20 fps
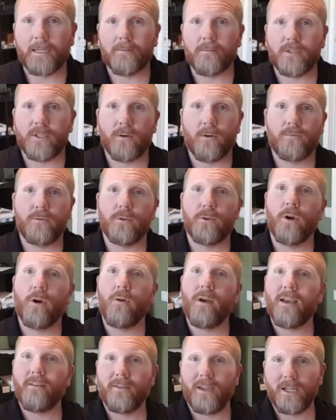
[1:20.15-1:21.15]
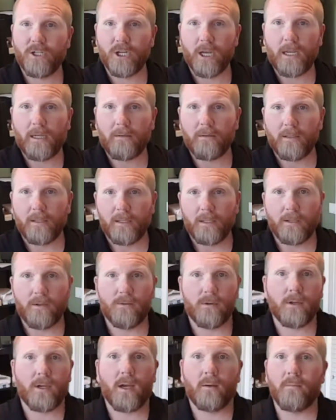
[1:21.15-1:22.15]
So if you go FHA, you
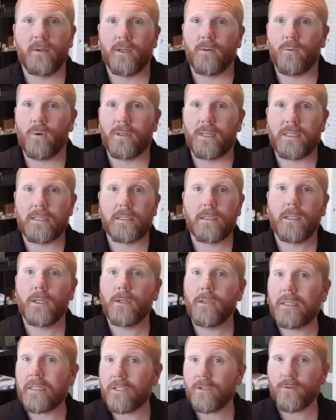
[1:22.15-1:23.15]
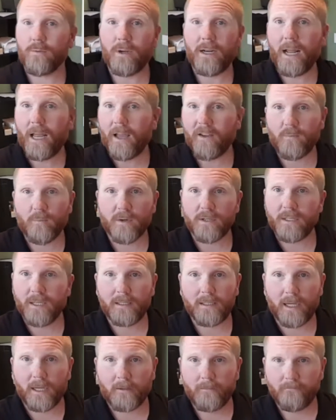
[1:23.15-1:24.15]
can come in with as little as 3.5%
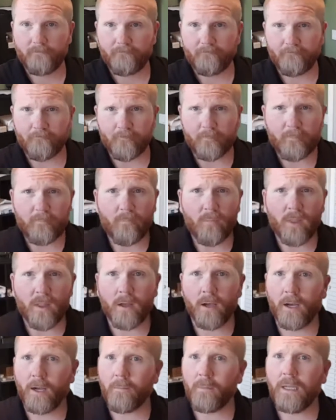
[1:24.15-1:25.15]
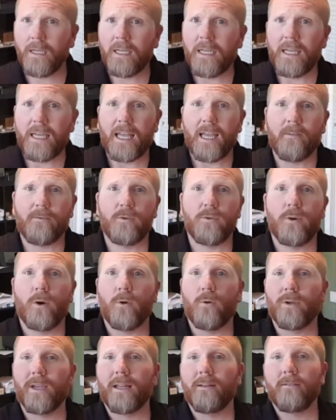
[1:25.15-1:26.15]
down. If you
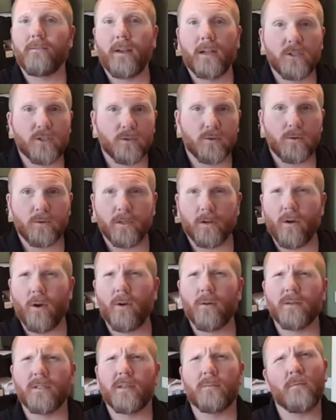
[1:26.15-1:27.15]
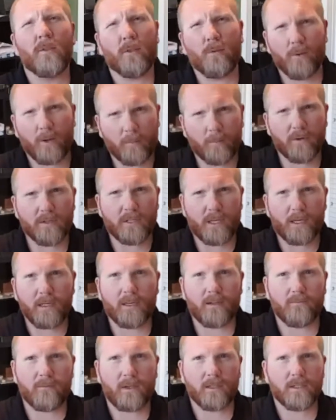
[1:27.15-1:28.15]
go conventional, there are some 3%
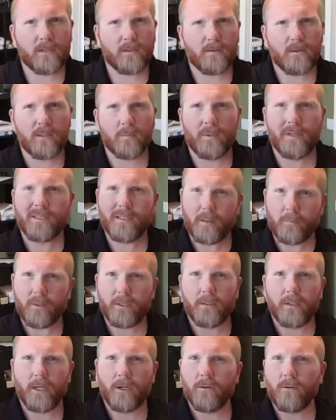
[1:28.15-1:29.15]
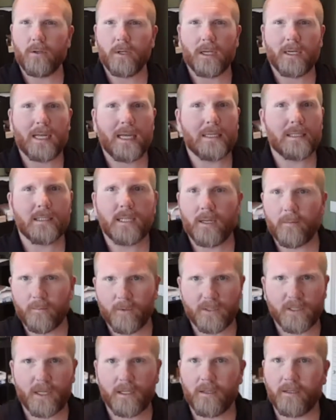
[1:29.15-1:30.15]
conventionals, but typically you're looking at
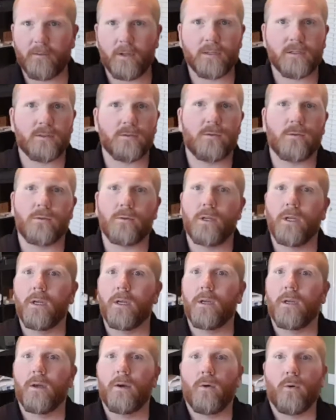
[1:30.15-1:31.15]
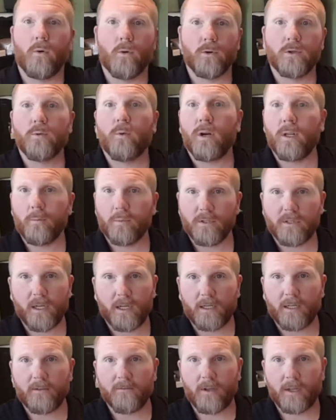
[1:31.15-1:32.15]
10% conventional or
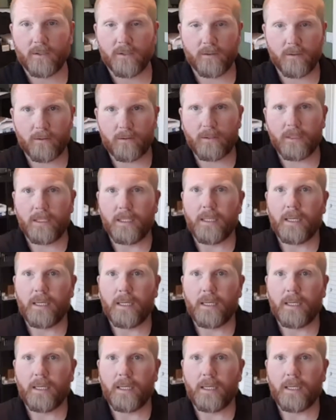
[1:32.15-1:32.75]
20% conventional.